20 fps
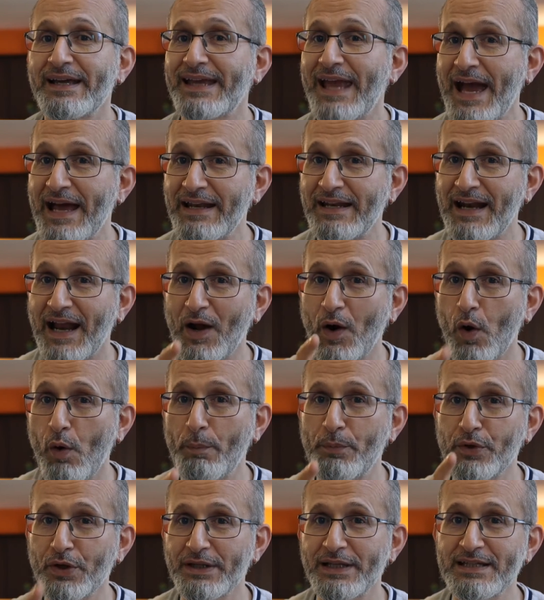Canon, I
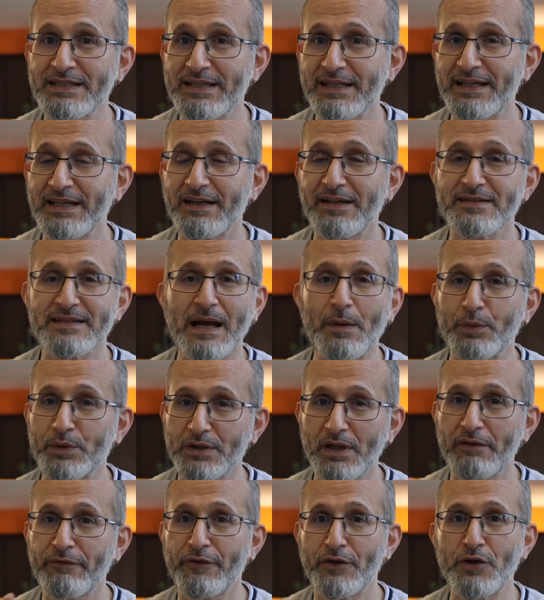hope you're listening because I would
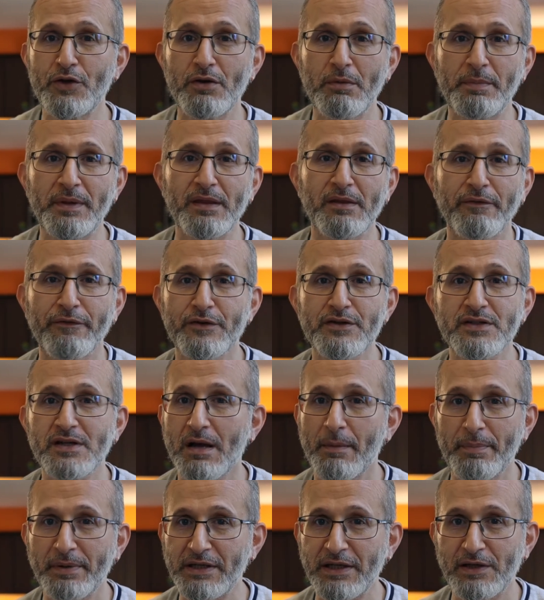love for you to be the first
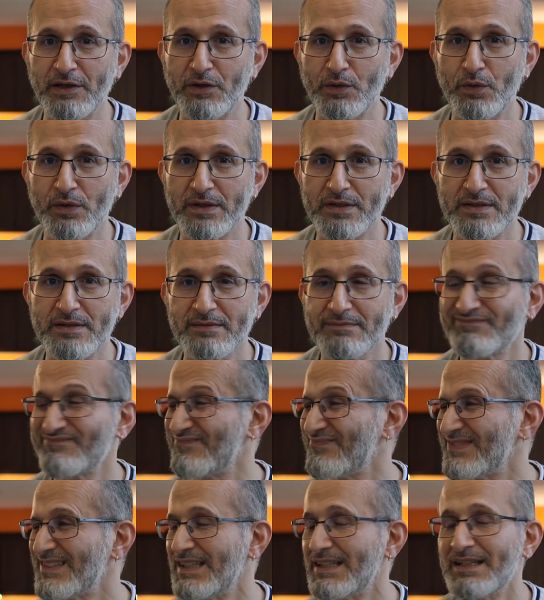company to do this.
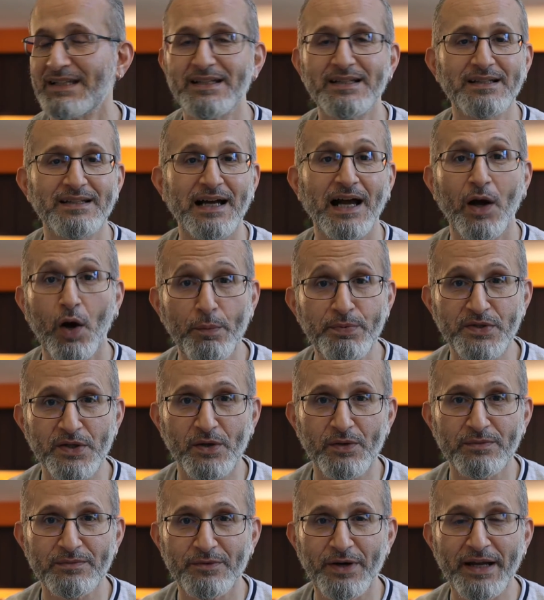I hope
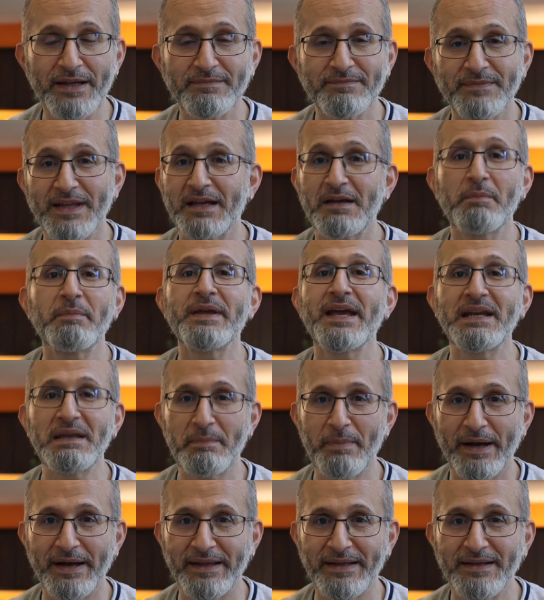so, right? It could be
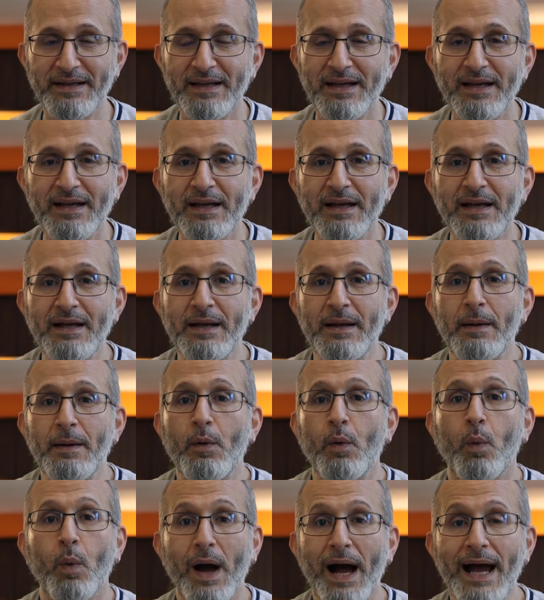anybody.
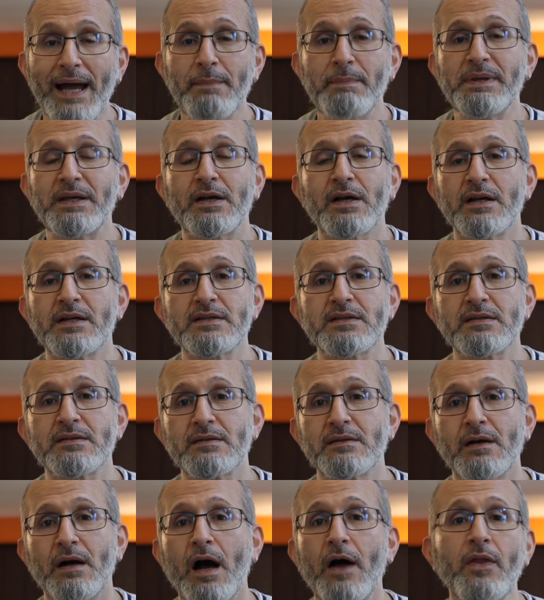Why?
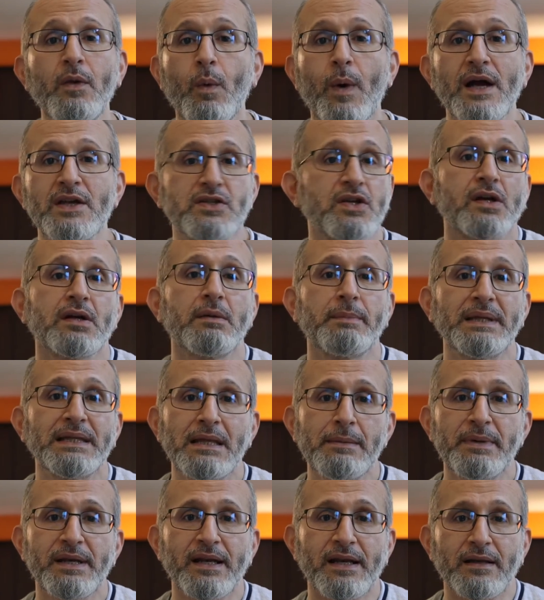Because otherwise you're going to be
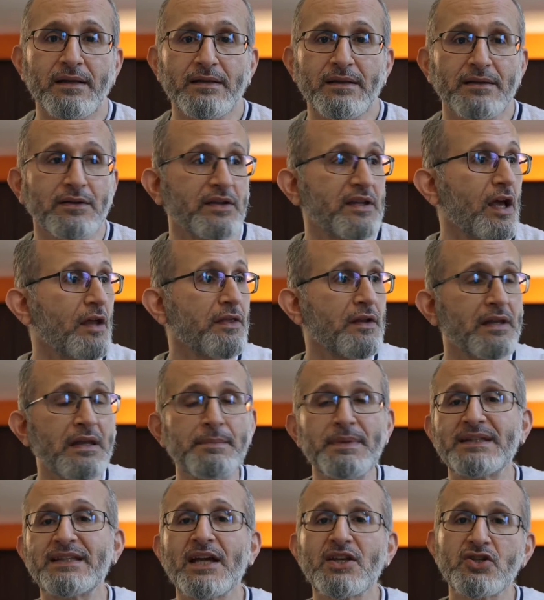limited. The other
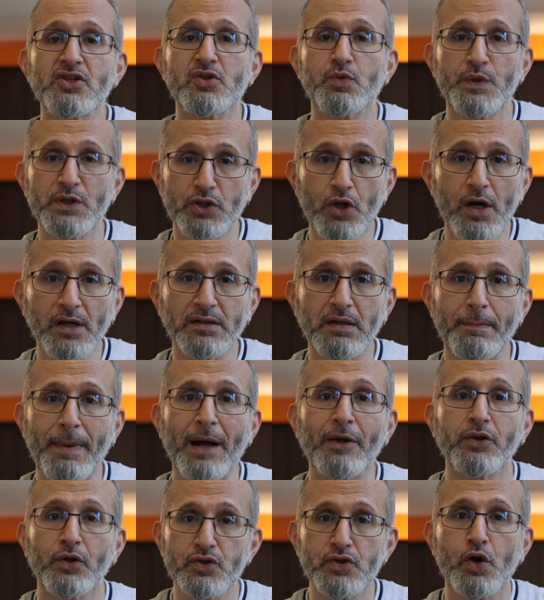limitations we talked
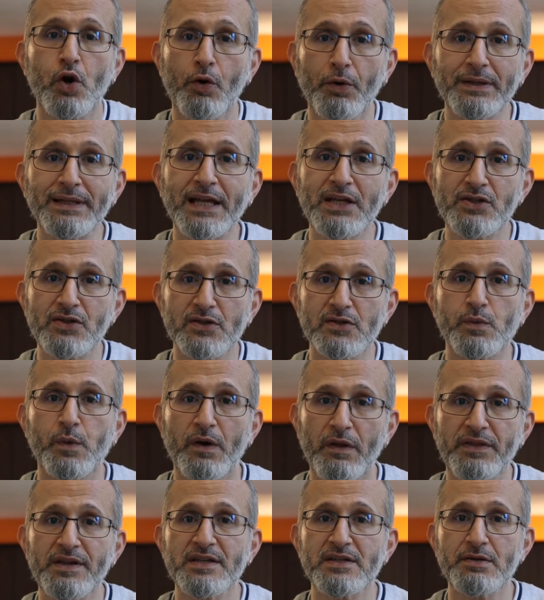about, those correlations
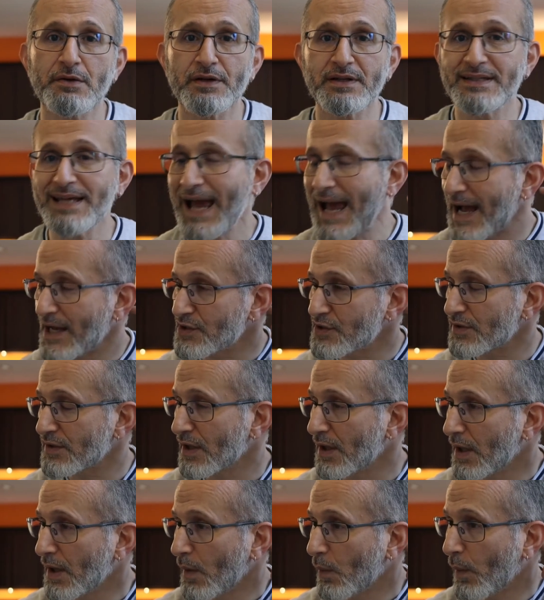where things are attached,
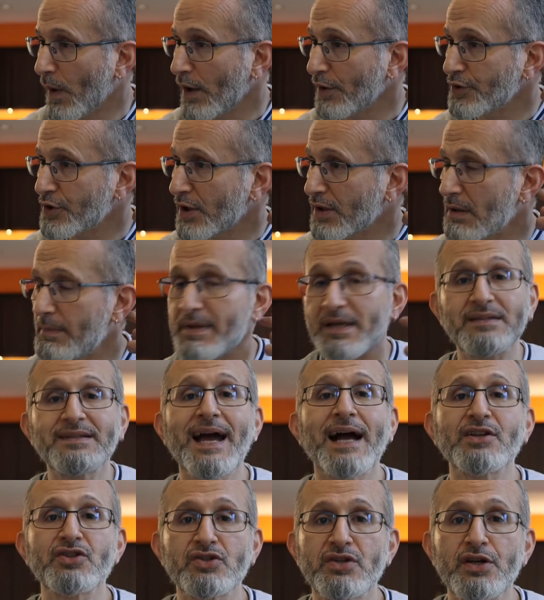well, you're going to be
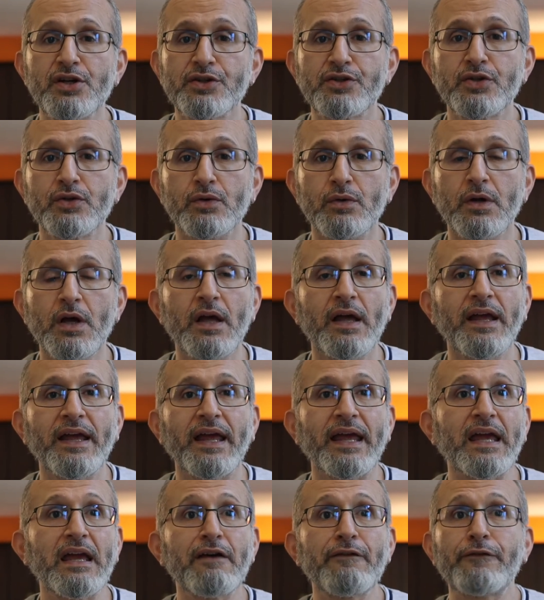attached here too.
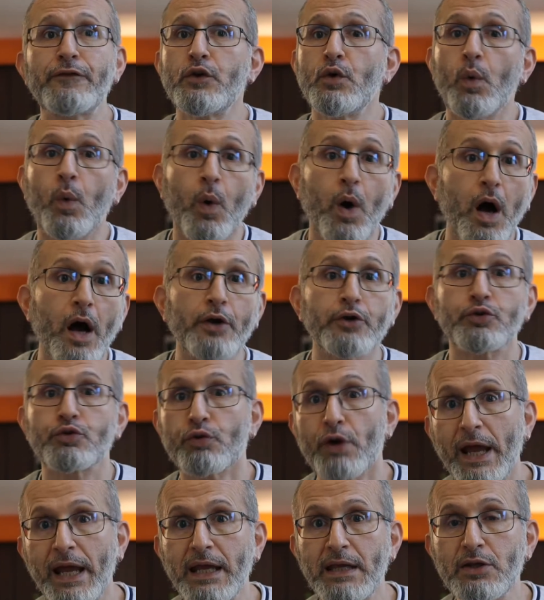If you want
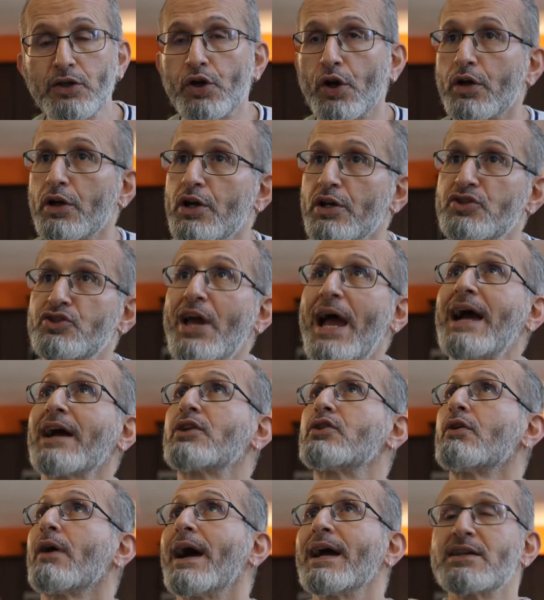grain, you're going to
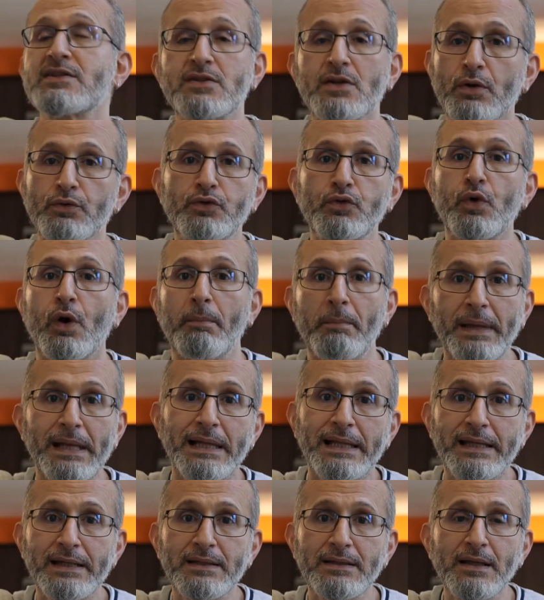jack your I.S.O. to
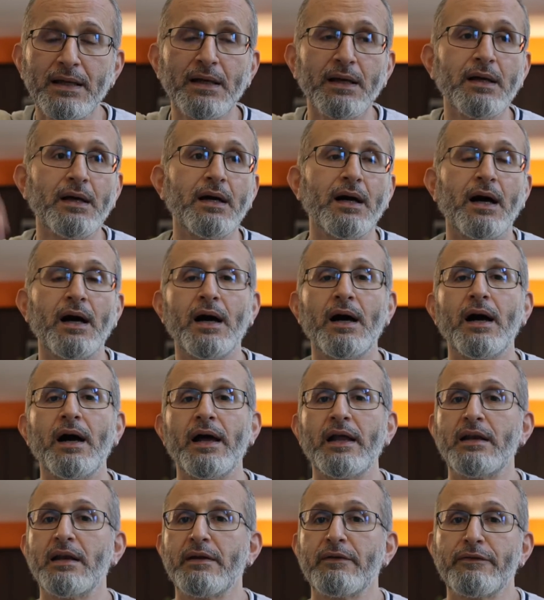1,000,000.
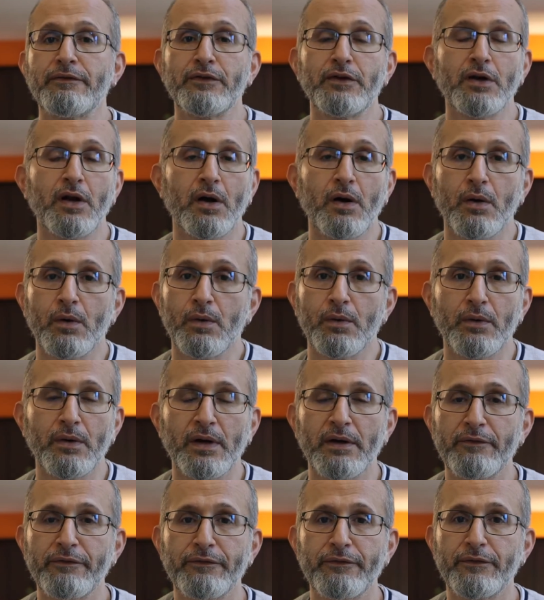And if
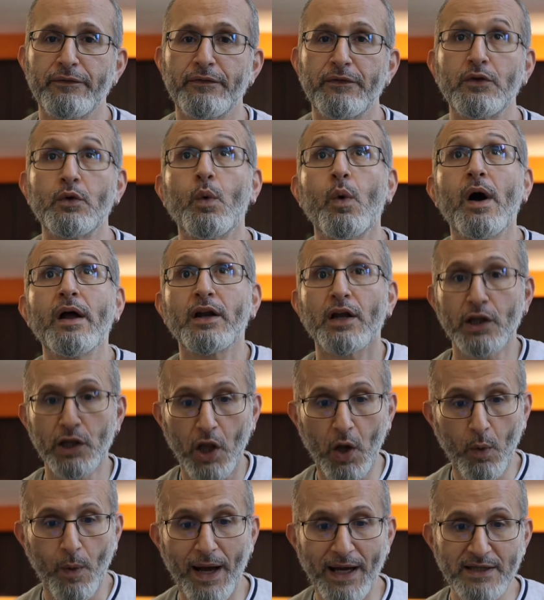you want a
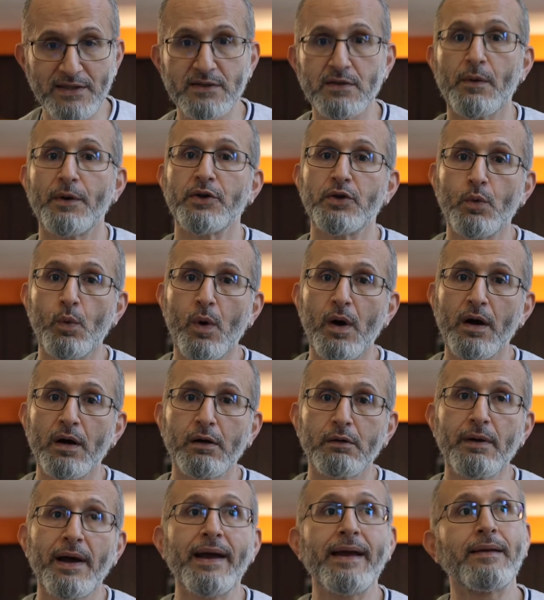low I.S.O. and you want
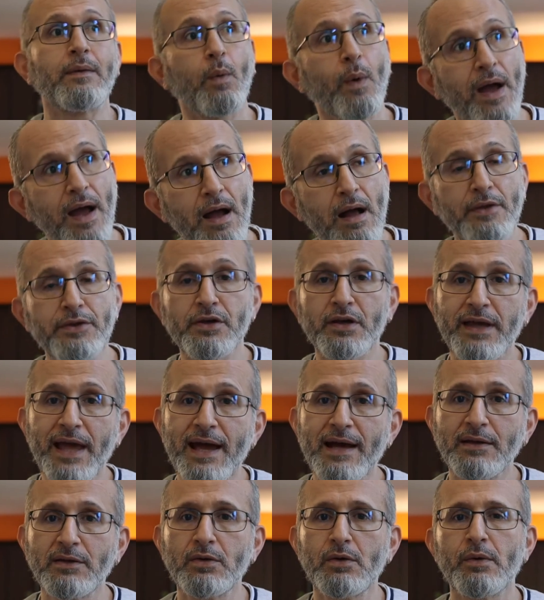grain, well, you
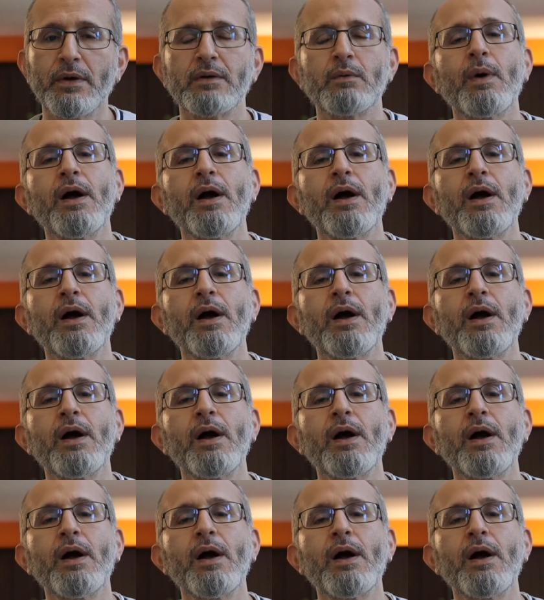can't do it.